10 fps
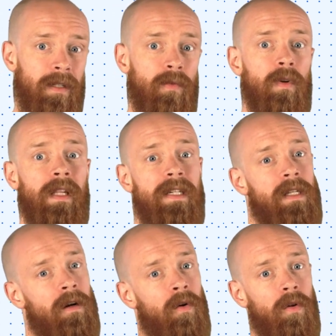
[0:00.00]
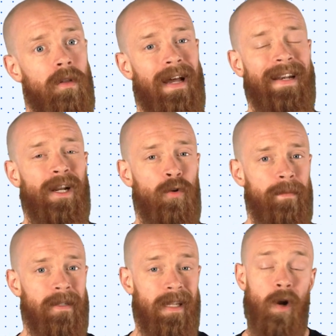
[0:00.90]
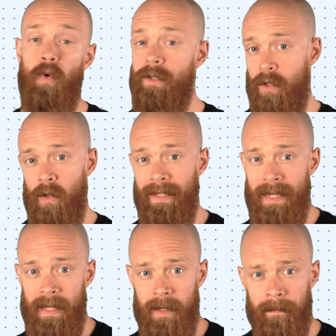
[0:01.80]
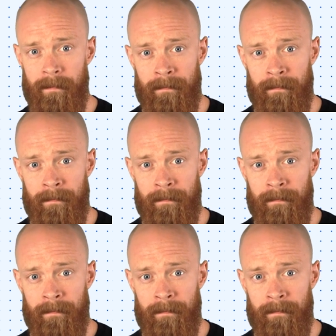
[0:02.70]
to release their hold on encrypted or stolen data.